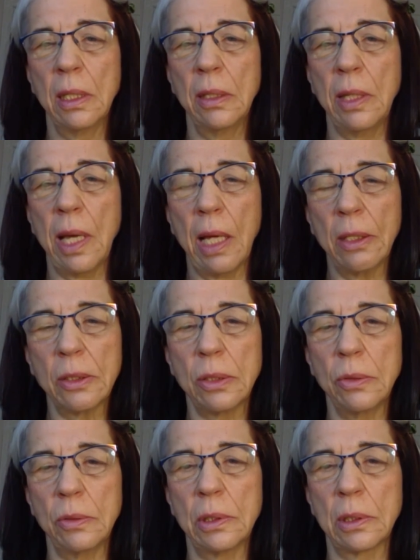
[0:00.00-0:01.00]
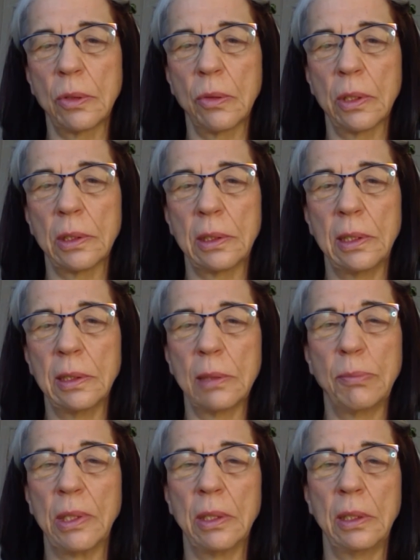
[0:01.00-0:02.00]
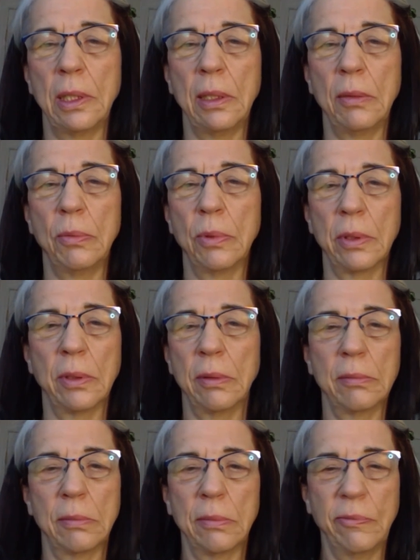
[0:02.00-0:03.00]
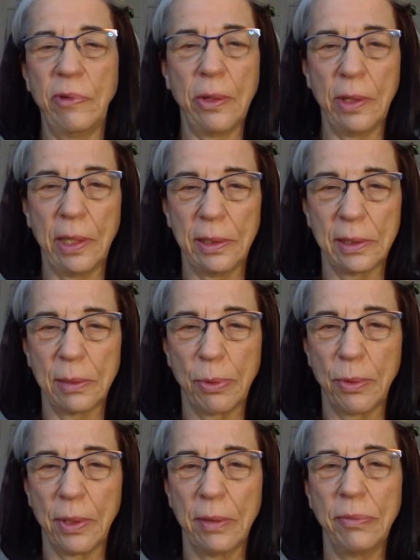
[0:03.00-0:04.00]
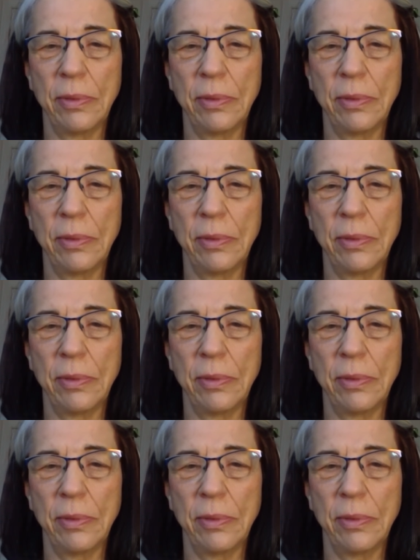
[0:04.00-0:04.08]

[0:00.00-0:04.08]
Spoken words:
the attitudes towards disability were very unsupportive,